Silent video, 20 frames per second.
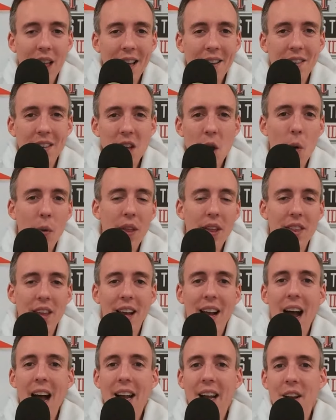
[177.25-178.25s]
That's the only
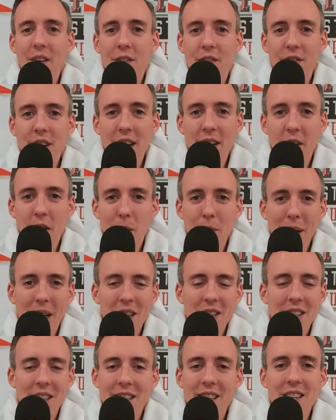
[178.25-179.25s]
thing I can figure,
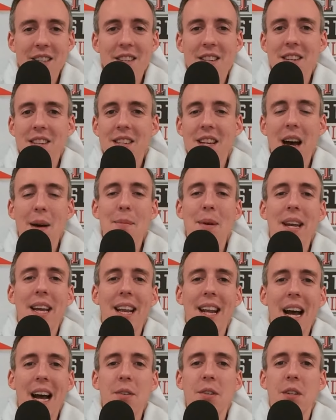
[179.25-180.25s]
because this does not
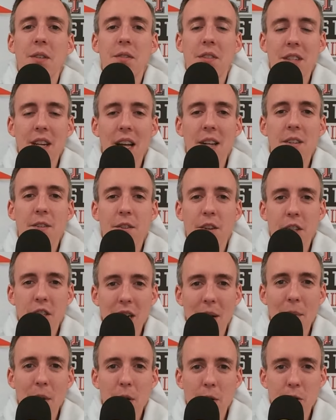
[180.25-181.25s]
make an ounce of sense for
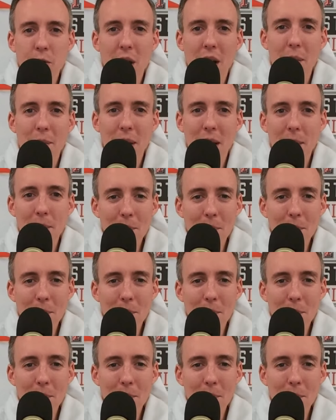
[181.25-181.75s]
someone who's trying to be